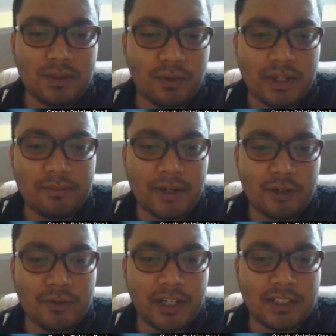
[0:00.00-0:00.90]
Okay,
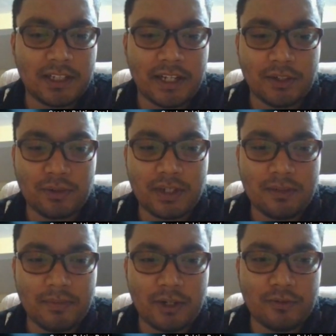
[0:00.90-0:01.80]
maneuvering the knight. Okay,
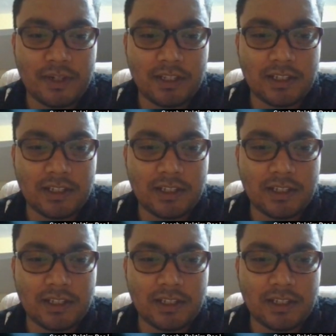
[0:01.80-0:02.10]
maneuvering